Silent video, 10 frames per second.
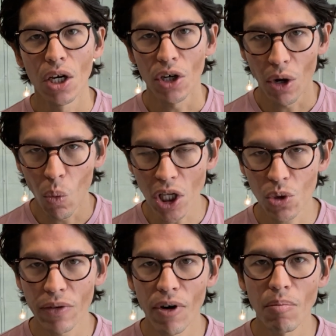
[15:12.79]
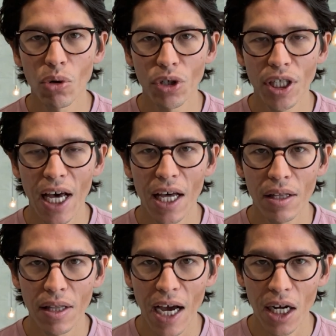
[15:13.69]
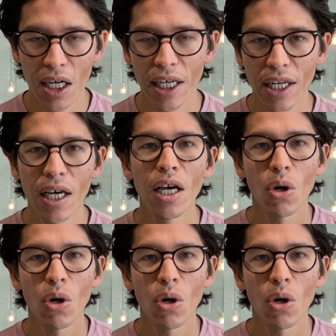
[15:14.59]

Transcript: You know, once we've onboarded that, that cleaner,